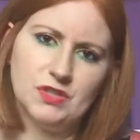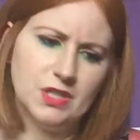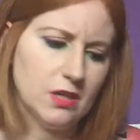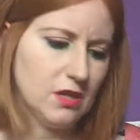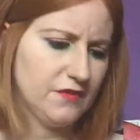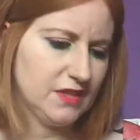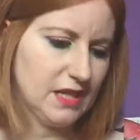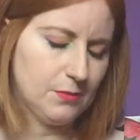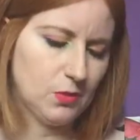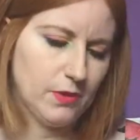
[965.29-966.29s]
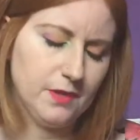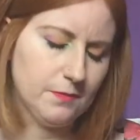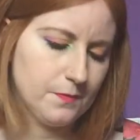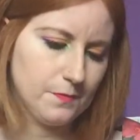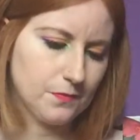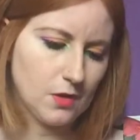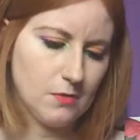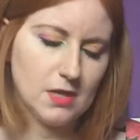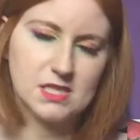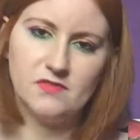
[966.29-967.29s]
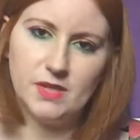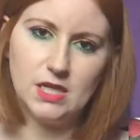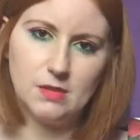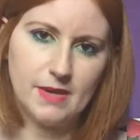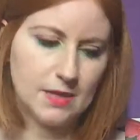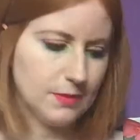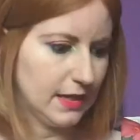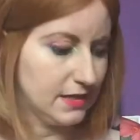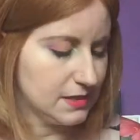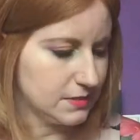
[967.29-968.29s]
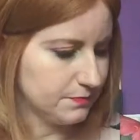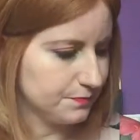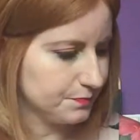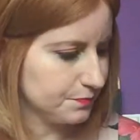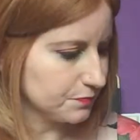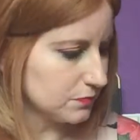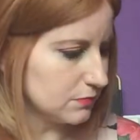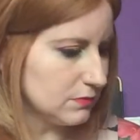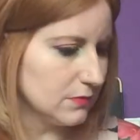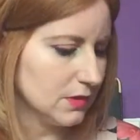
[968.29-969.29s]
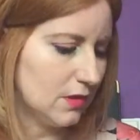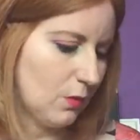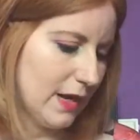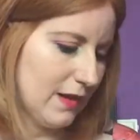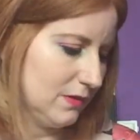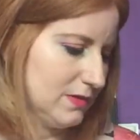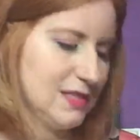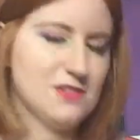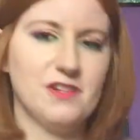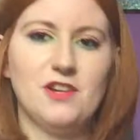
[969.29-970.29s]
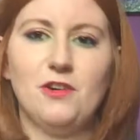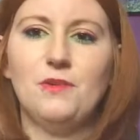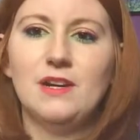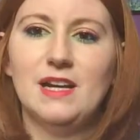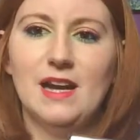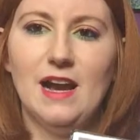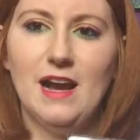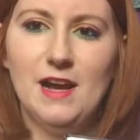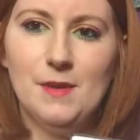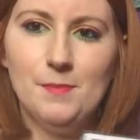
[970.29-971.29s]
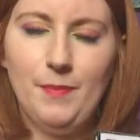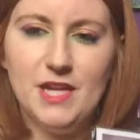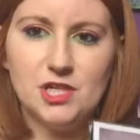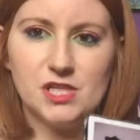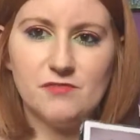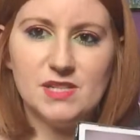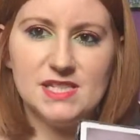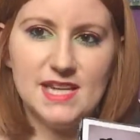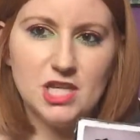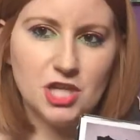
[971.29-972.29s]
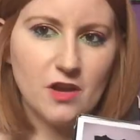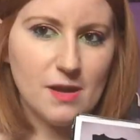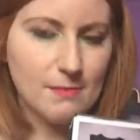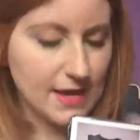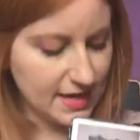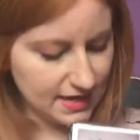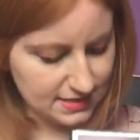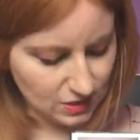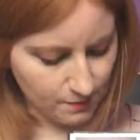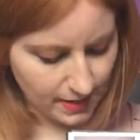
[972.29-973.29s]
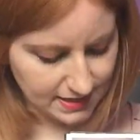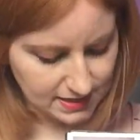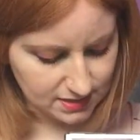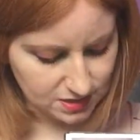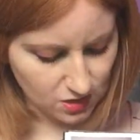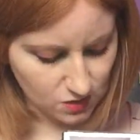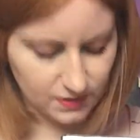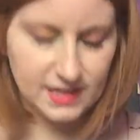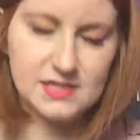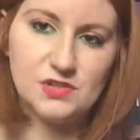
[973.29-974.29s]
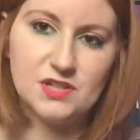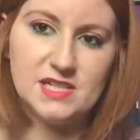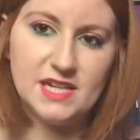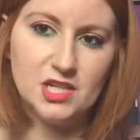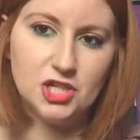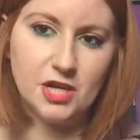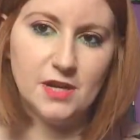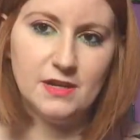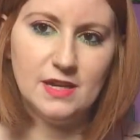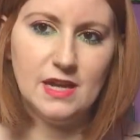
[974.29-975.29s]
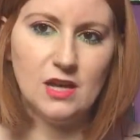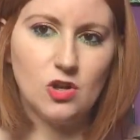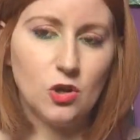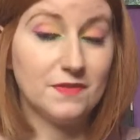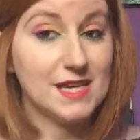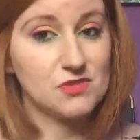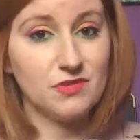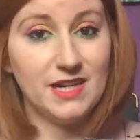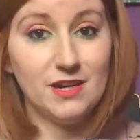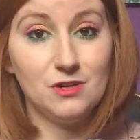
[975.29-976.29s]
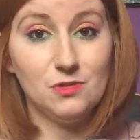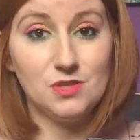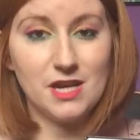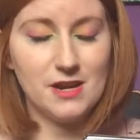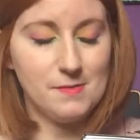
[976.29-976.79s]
on the earth at that point. I must have been in a bad place. Oh wow, this is really cool. Pictures of my t-shirt I made. I painted the darkness on a t-shirt. God, that's really old.